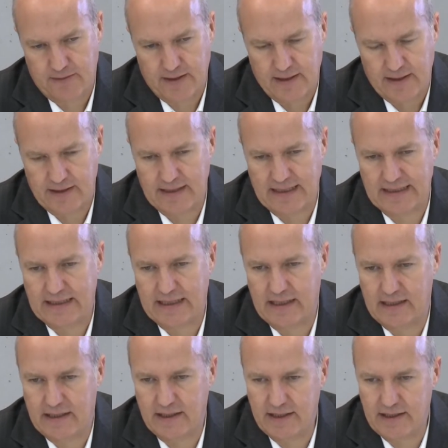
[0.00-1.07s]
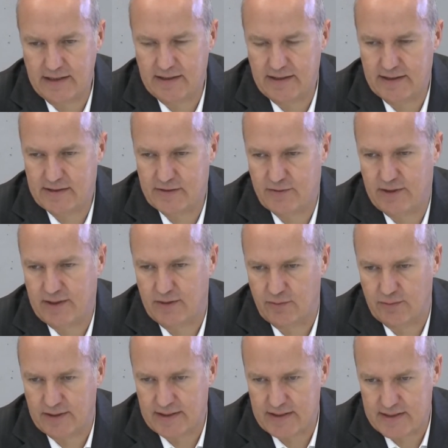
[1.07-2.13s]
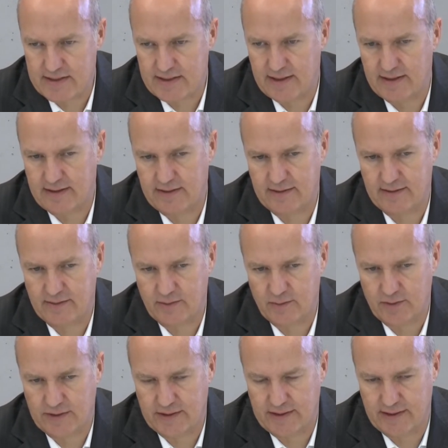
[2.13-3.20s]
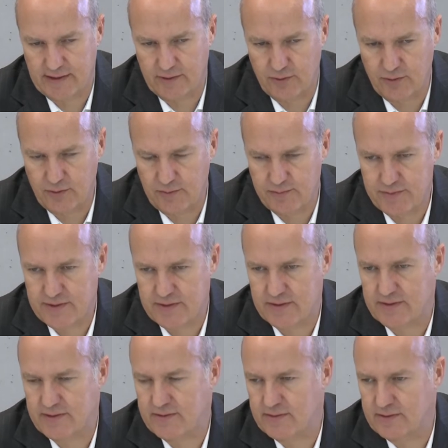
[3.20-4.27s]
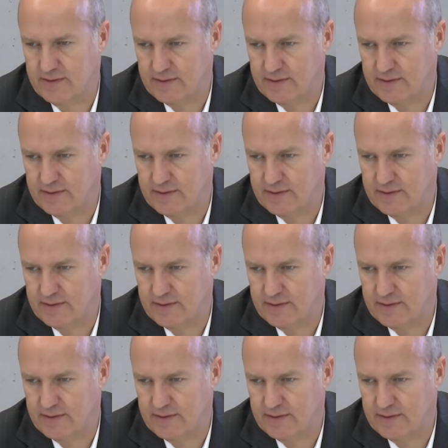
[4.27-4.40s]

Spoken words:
data analytics, trying to understand what are the groups,